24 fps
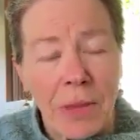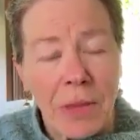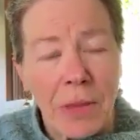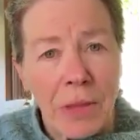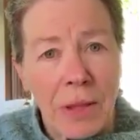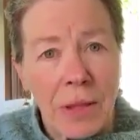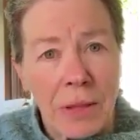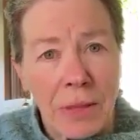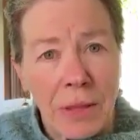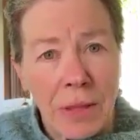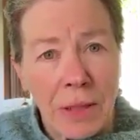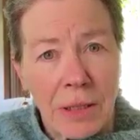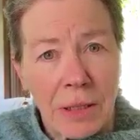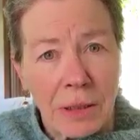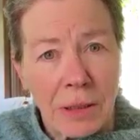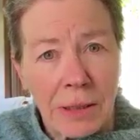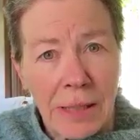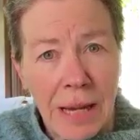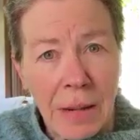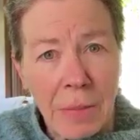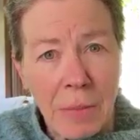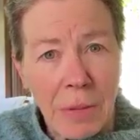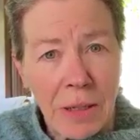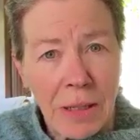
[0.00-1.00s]
The
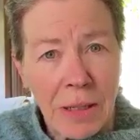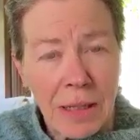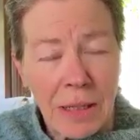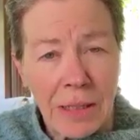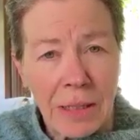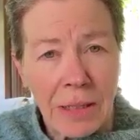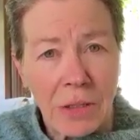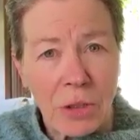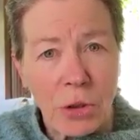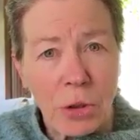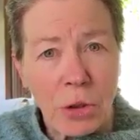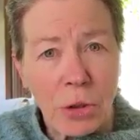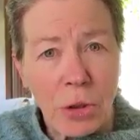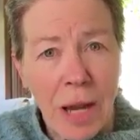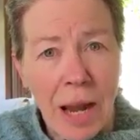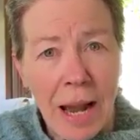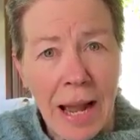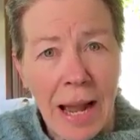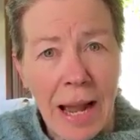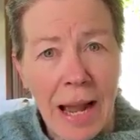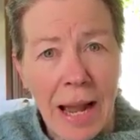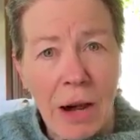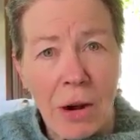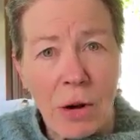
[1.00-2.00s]
dilemma is,
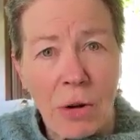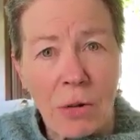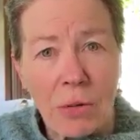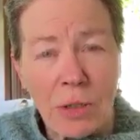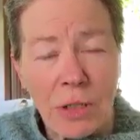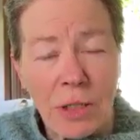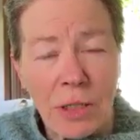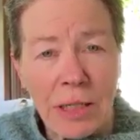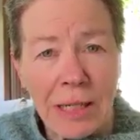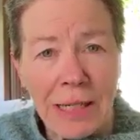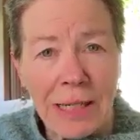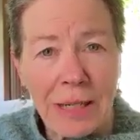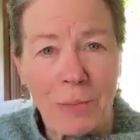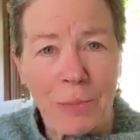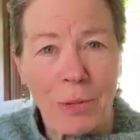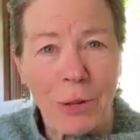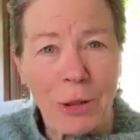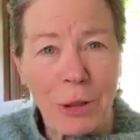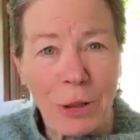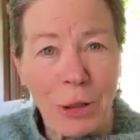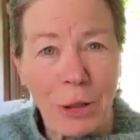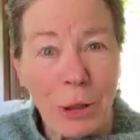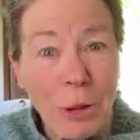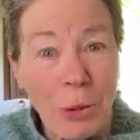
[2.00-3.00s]
how deep
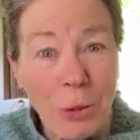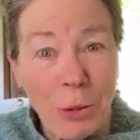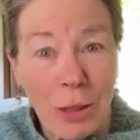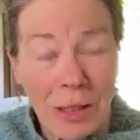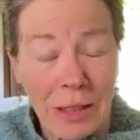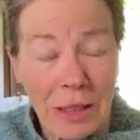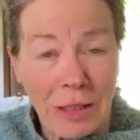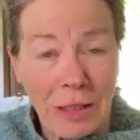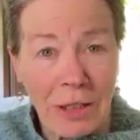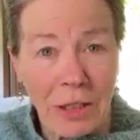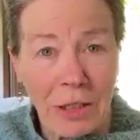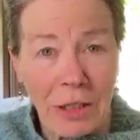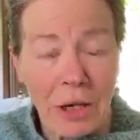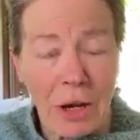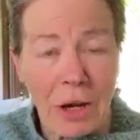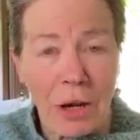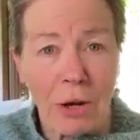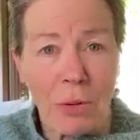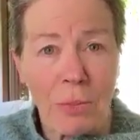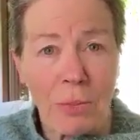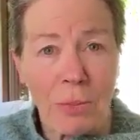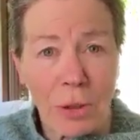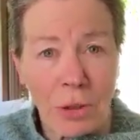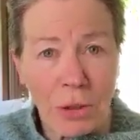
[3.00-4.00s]
are you willing to
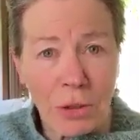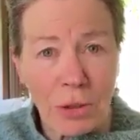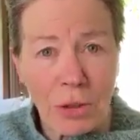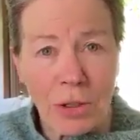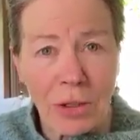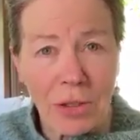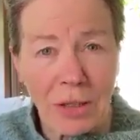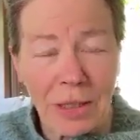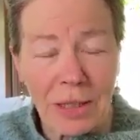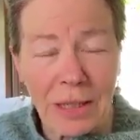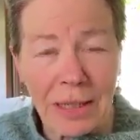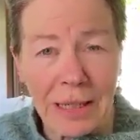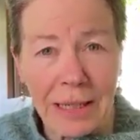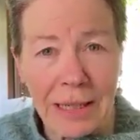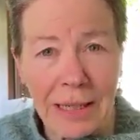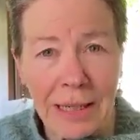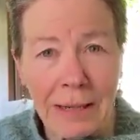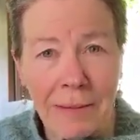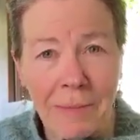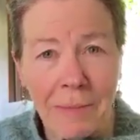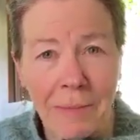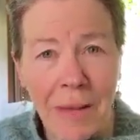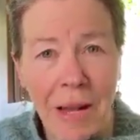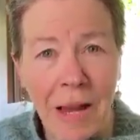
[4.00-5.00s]
go
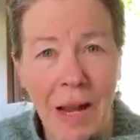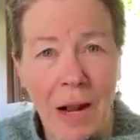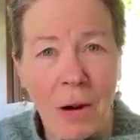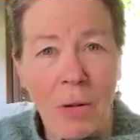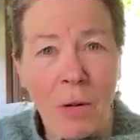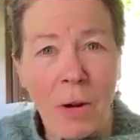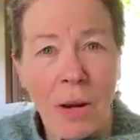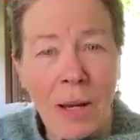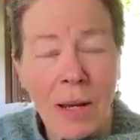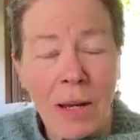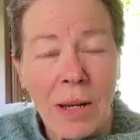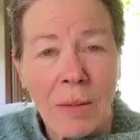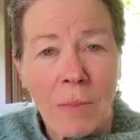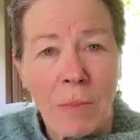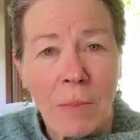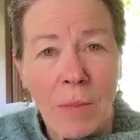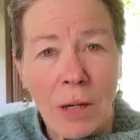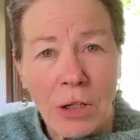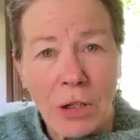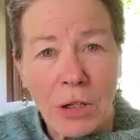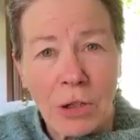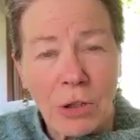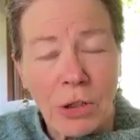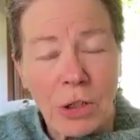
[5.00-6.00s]
personally? How
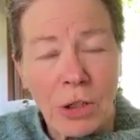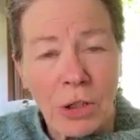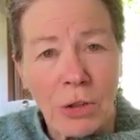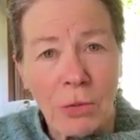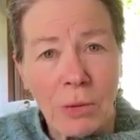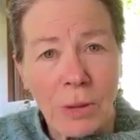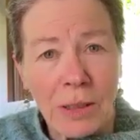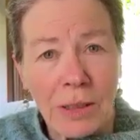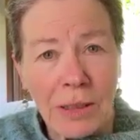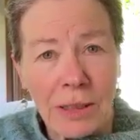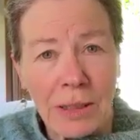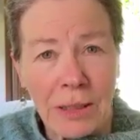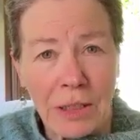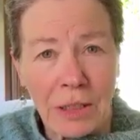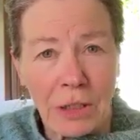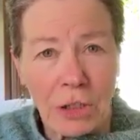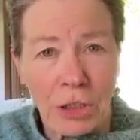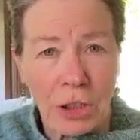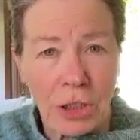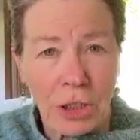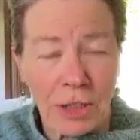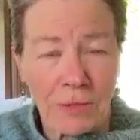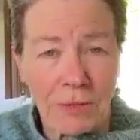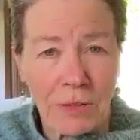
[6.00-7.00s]
much are you willing to
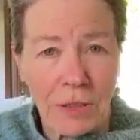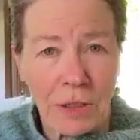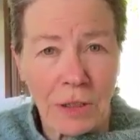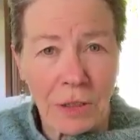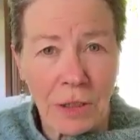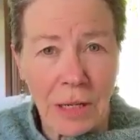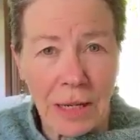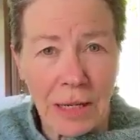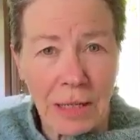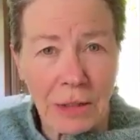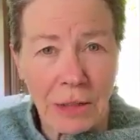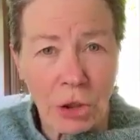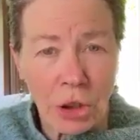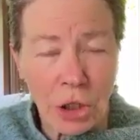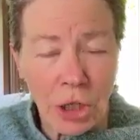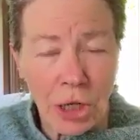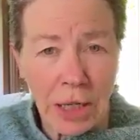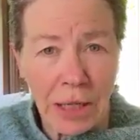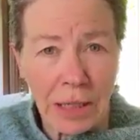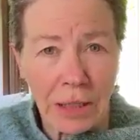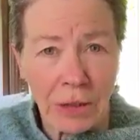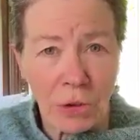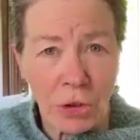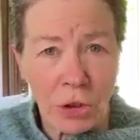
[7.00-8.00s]
shift and
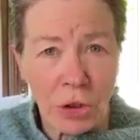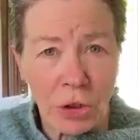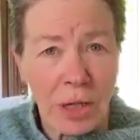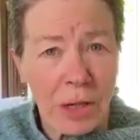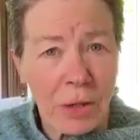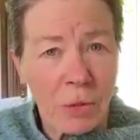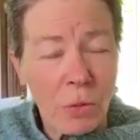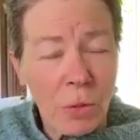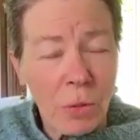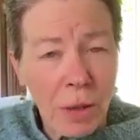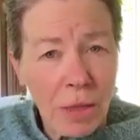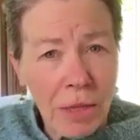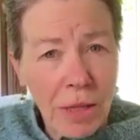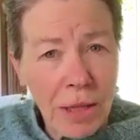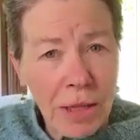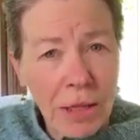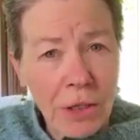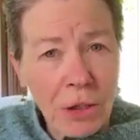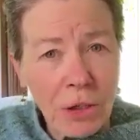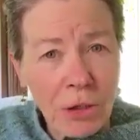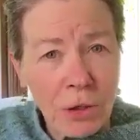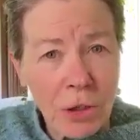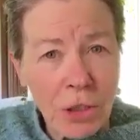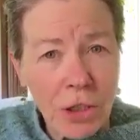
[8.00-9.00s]
change
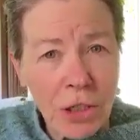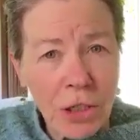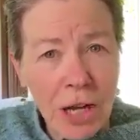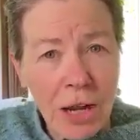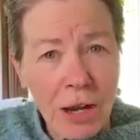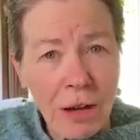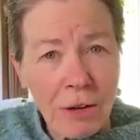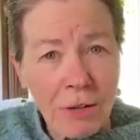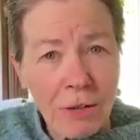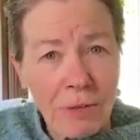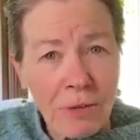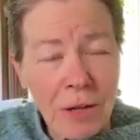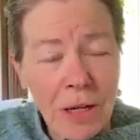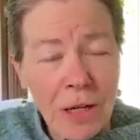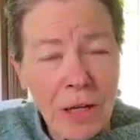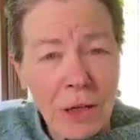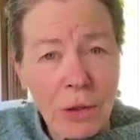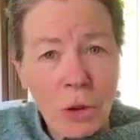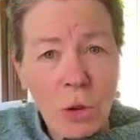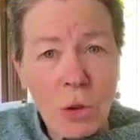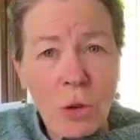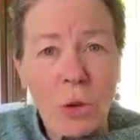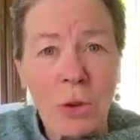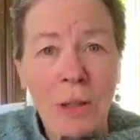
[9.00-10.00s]
within yourself
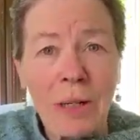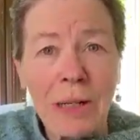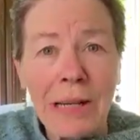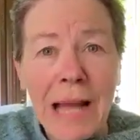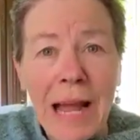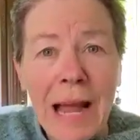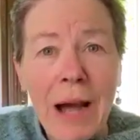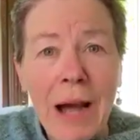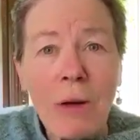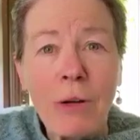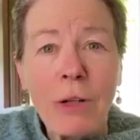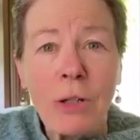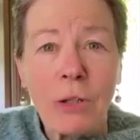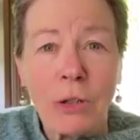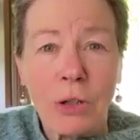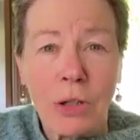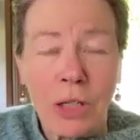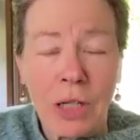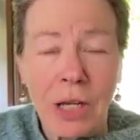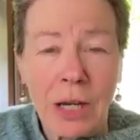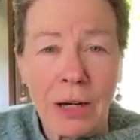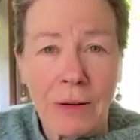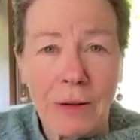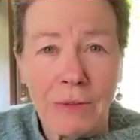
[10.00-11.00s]
to allow
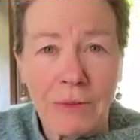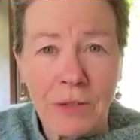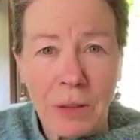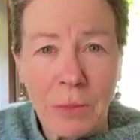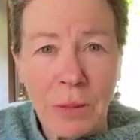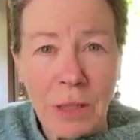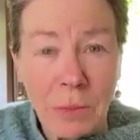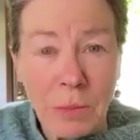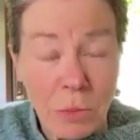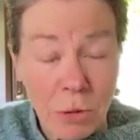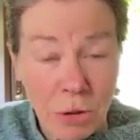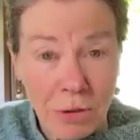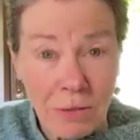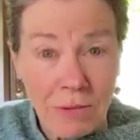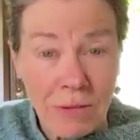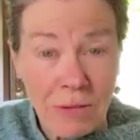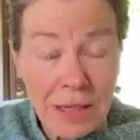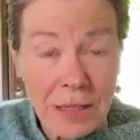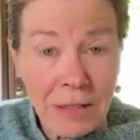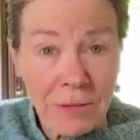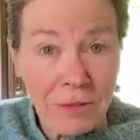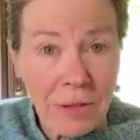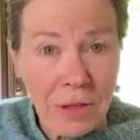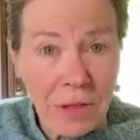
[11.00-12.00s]
yourself to be a more
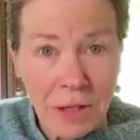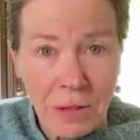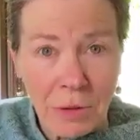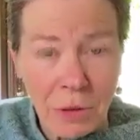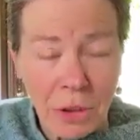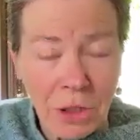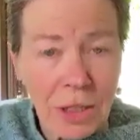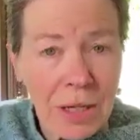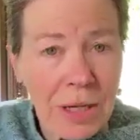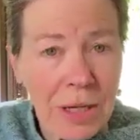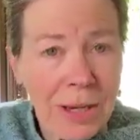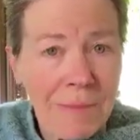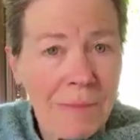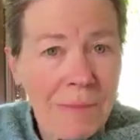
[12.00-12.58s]
effective coach?